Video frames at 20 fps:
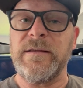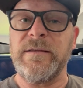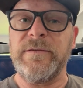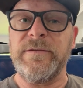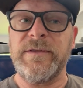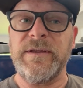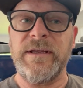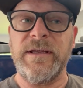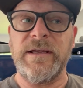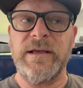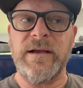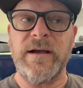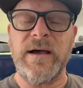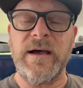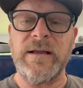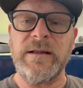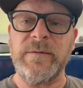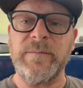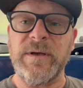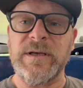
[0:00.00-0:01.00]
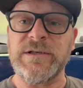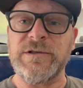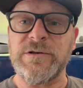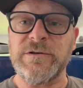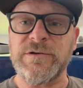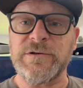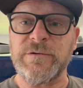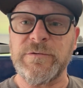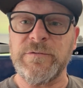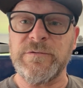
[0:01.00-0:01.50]
the idle mixture
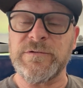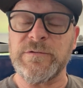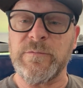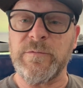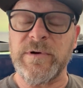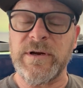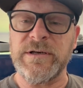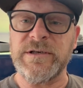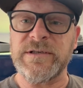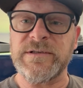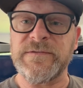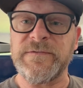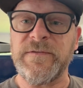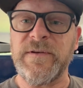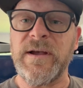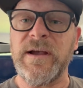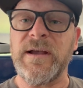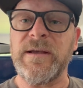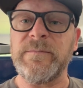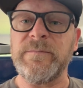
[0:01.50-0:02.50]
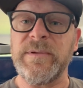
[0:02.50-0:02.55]
screws were working just fine